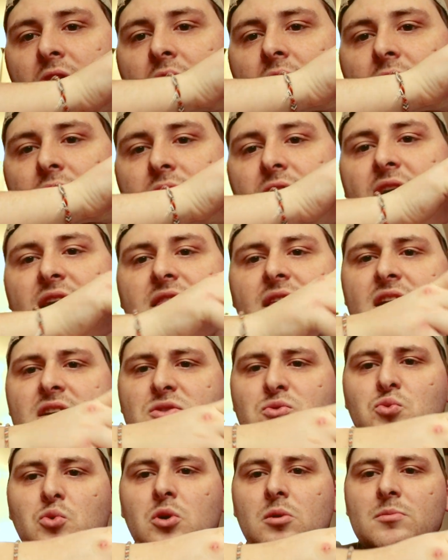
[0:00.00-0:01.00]
I like that
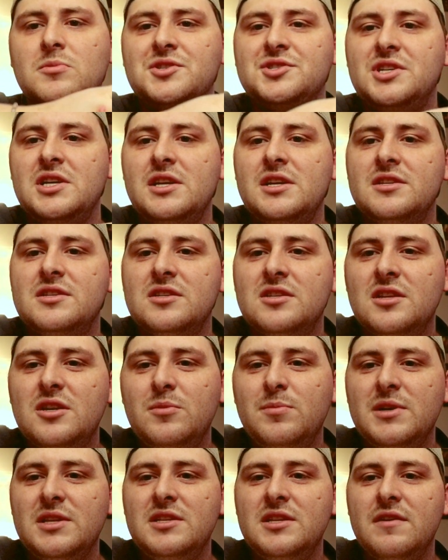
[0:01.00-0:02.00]
it's War Machine. It's a
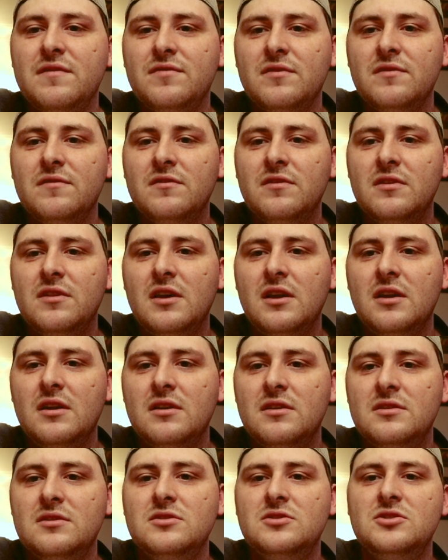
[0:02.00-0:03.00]
little bit different
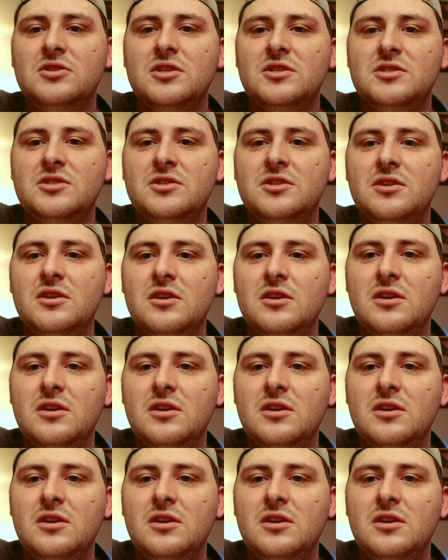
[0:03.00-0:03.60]
than just